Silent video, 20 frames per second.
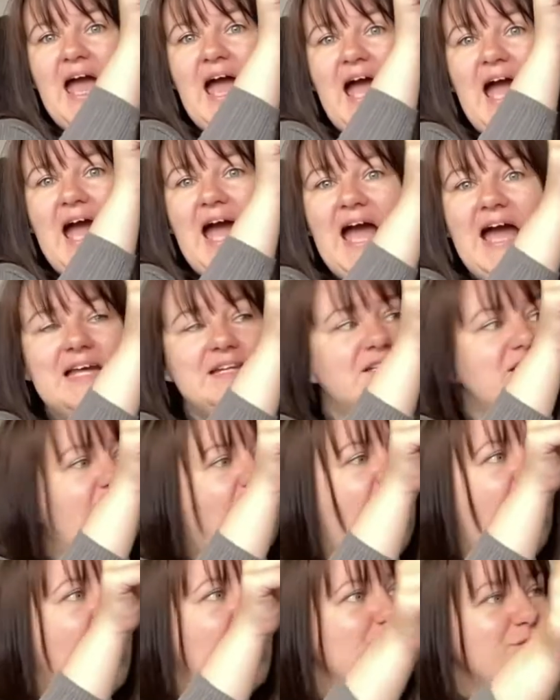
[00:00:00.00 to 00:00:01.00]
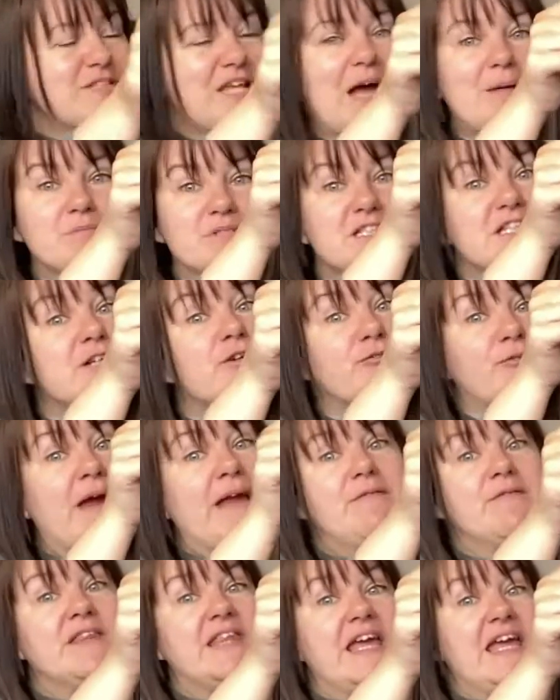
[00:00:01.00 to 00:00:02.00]
and I was absolutely
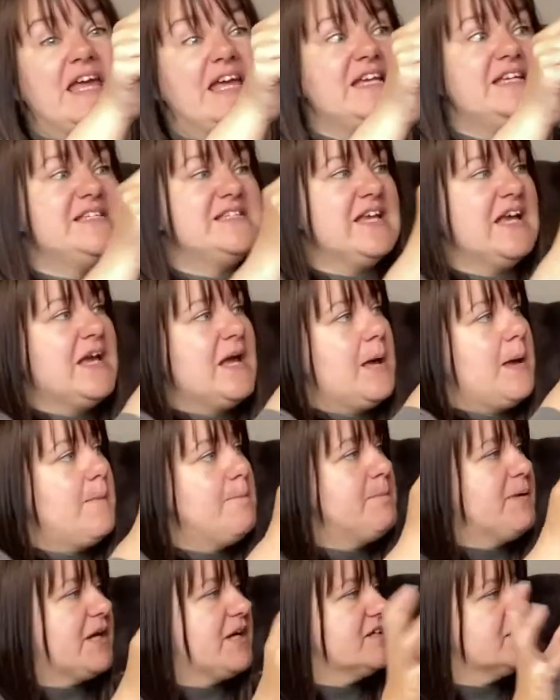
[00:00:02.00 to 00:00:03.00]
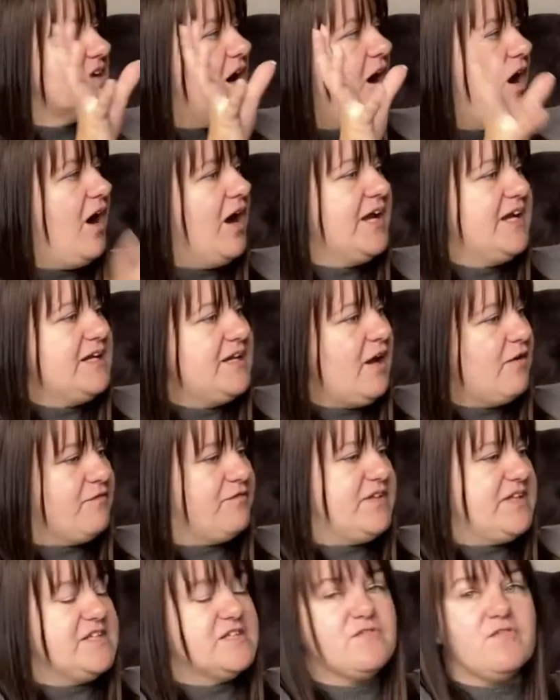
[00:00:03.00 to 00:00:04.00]
great with these because I love
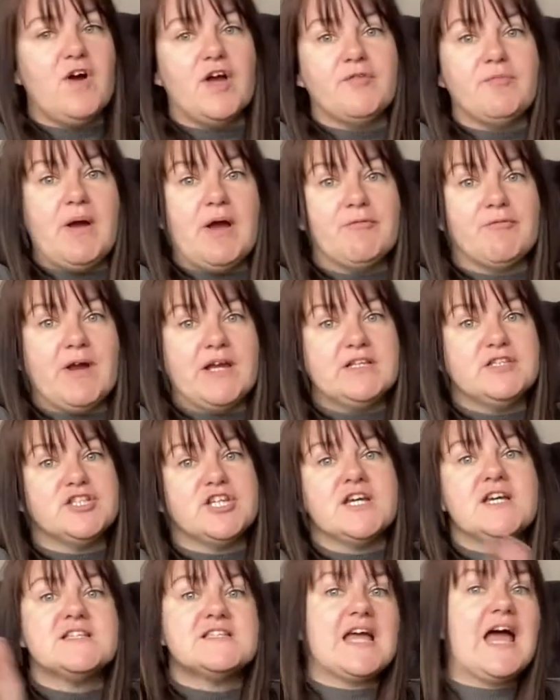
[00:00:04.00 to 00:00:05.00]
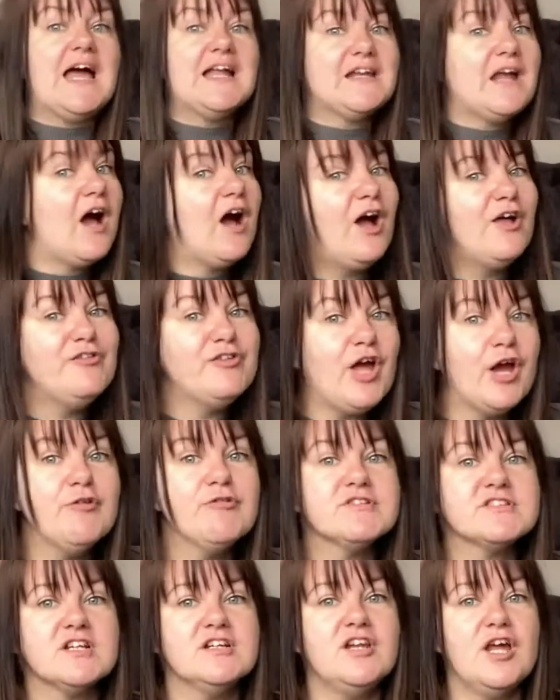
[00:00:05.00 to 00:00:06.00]
these £5 ranges. And I
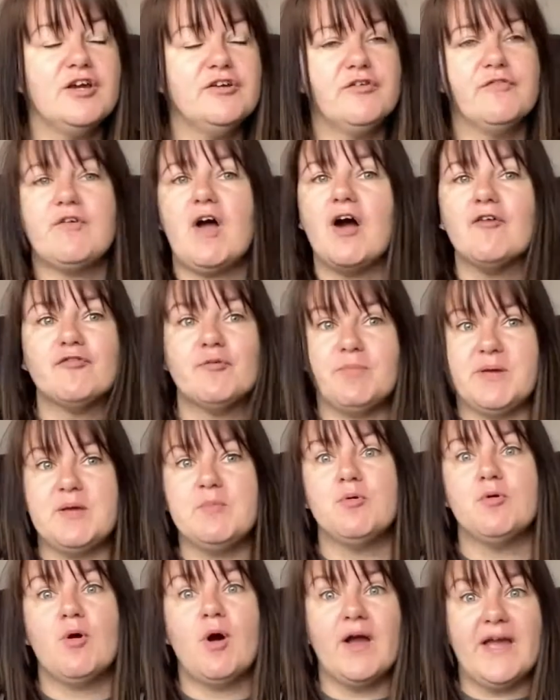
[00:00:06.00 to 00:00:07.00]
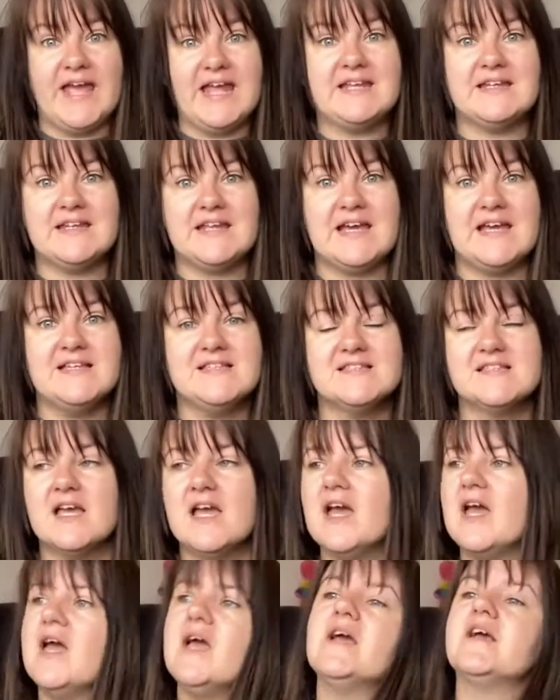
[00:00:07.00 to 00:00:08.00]
noticed a load of other people in this
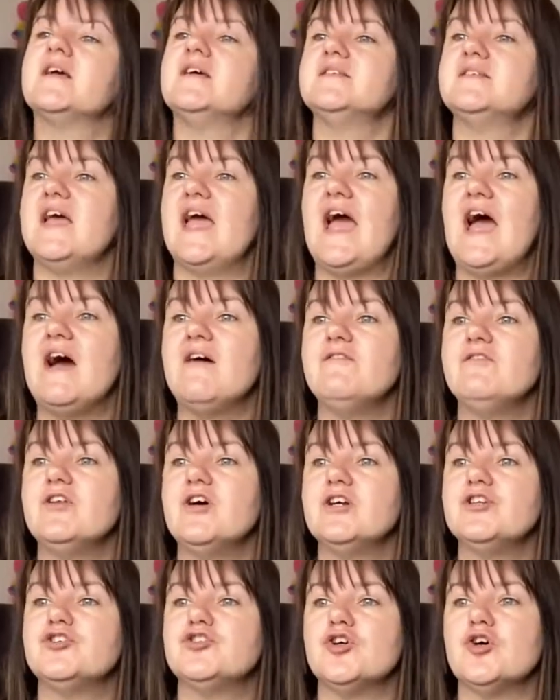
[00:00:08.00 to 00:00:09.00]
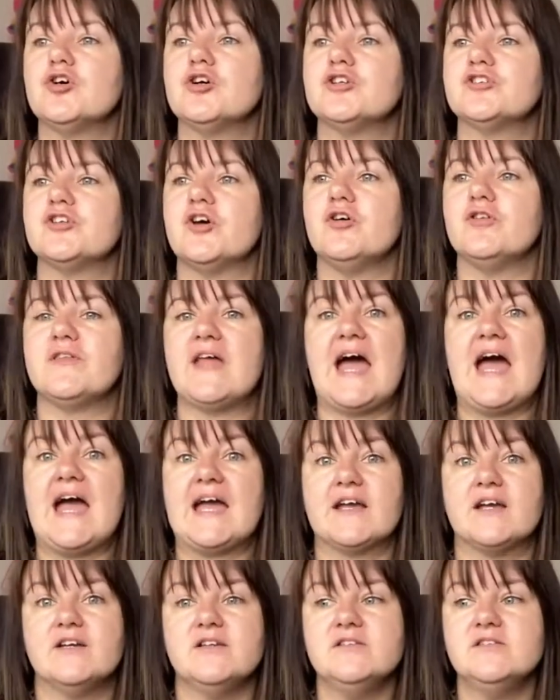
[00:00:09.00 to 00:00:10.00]
because they have like joggers on the
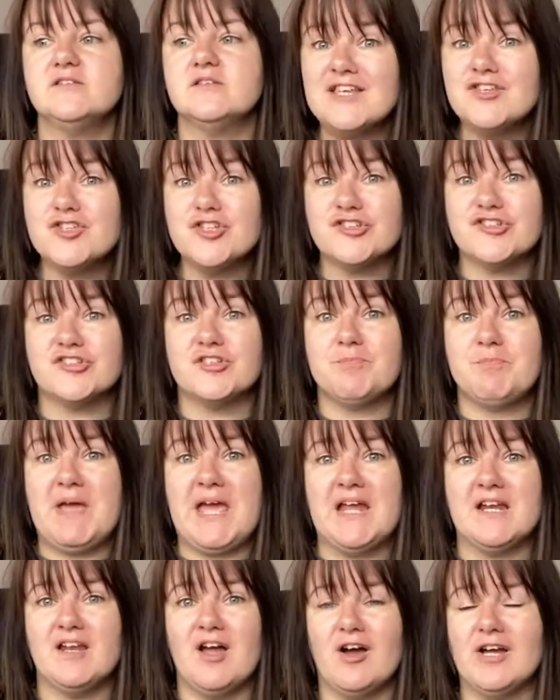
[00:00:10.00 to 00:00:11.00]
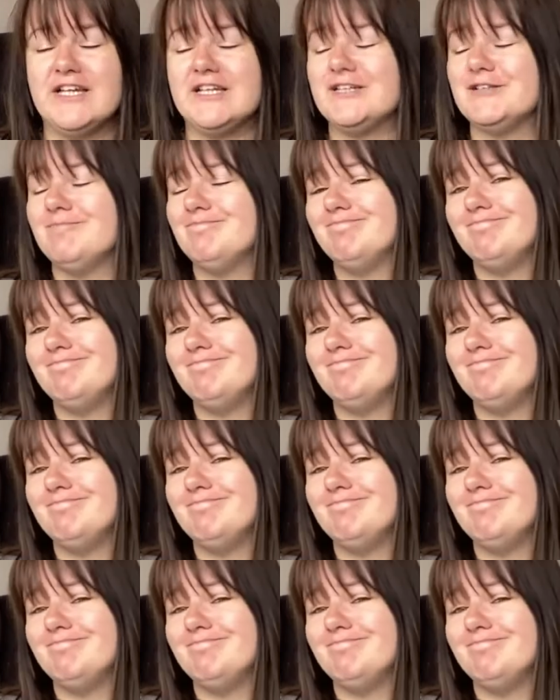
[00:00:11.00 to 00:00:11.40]
hangers. They're just a bit like,